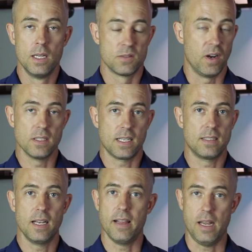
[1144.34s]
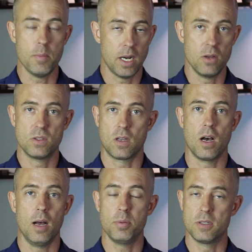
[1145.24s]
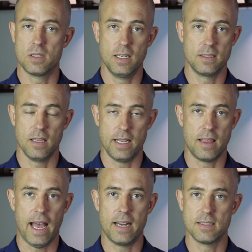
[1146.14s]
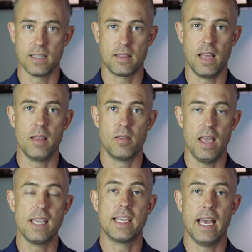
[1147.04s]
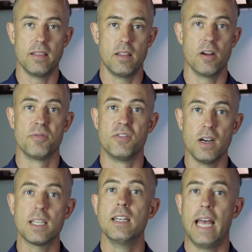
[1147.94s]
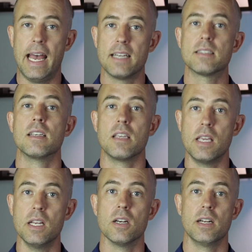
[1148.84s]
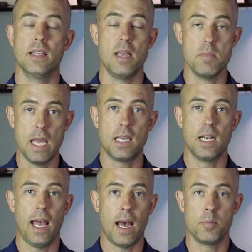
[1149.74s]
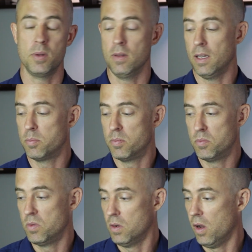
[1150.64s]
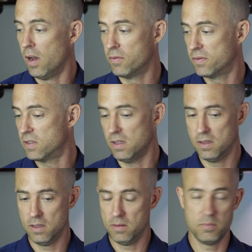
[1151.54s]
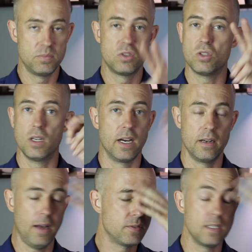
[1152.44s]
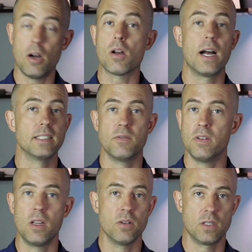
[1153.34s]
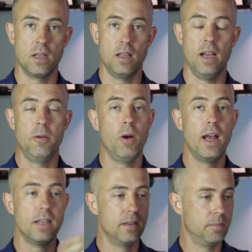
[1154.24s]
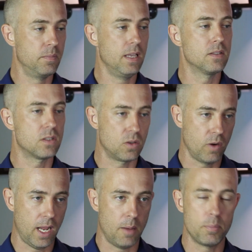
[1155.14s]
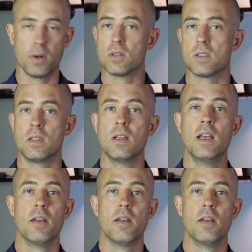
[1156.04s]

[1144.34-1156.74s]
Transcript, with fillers: As far as I can tell, anybody who's accomplished things like that, it's like they they get their fucking ass in gear and they make it happen. Like you know, I've seen the shit on. I've seen all kinds of videos online, right? The Instagram person,